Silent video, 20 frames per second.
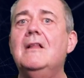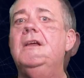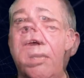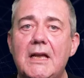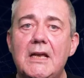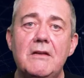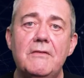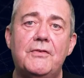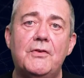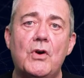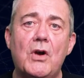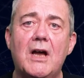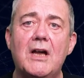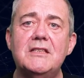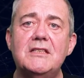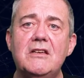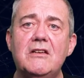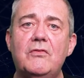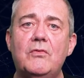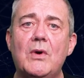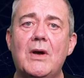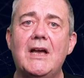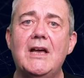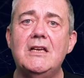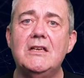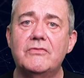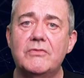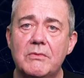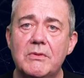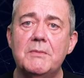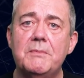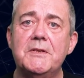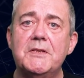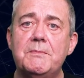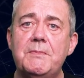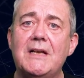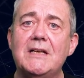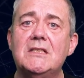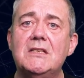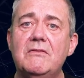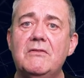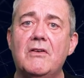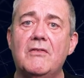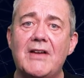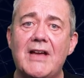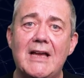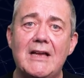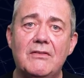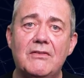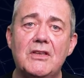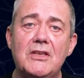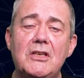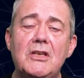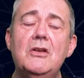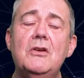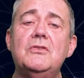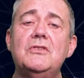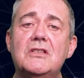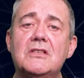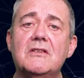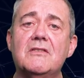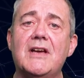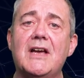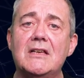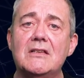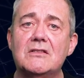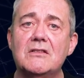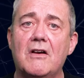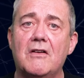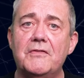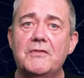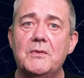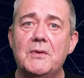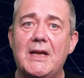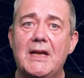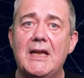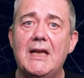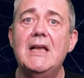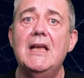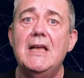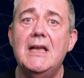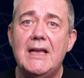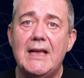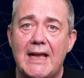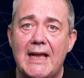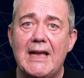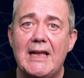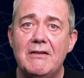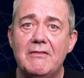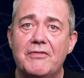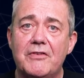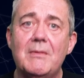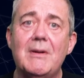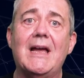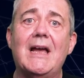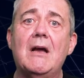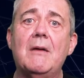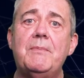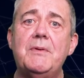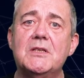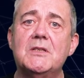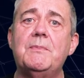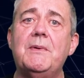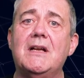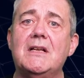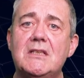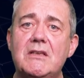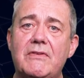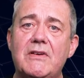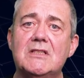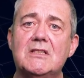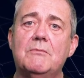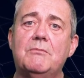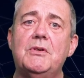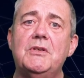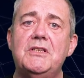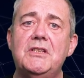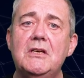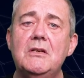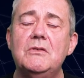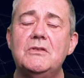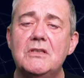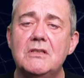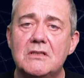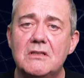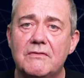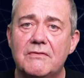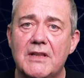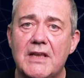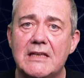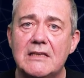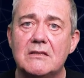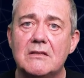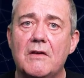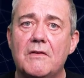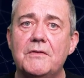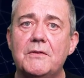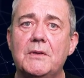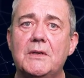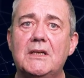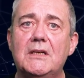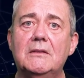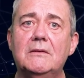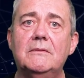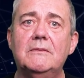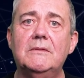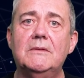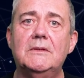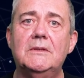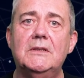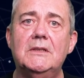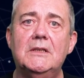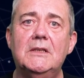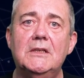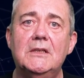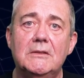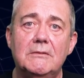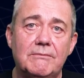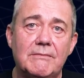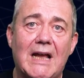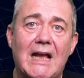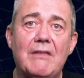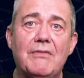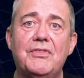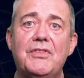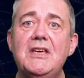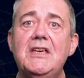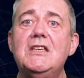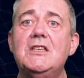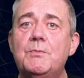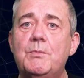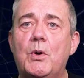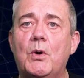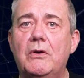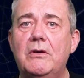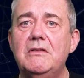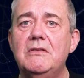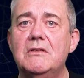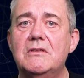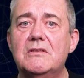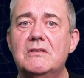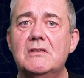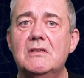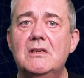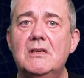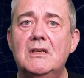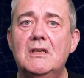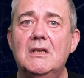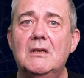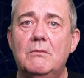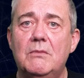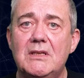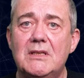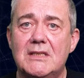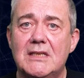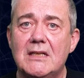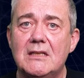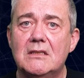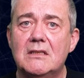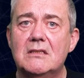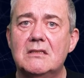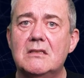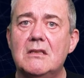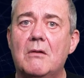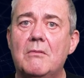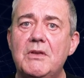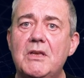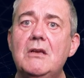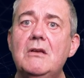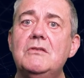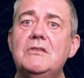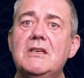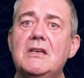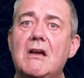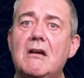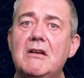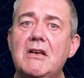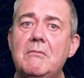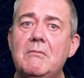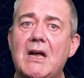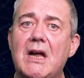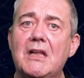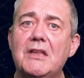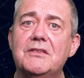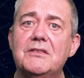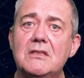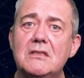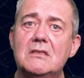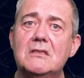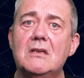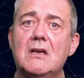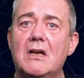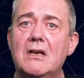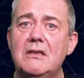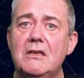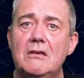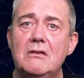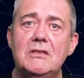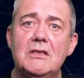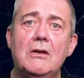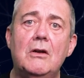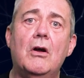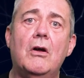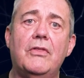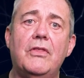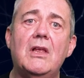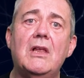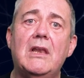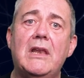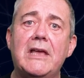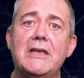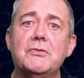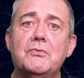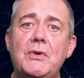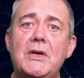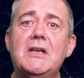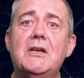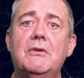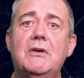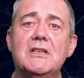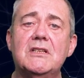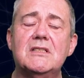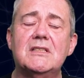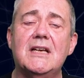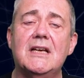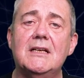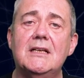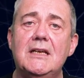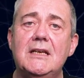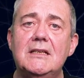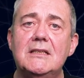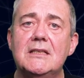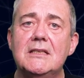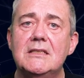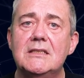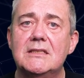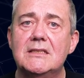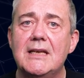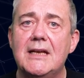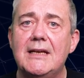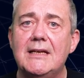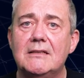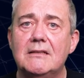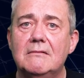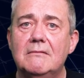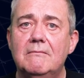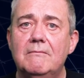In a variety of ways, from the perspective of the users of our software and from our perspective as the producers of that software. At these points, we tend to stop using only maths and start using other less rigorous techniques instead.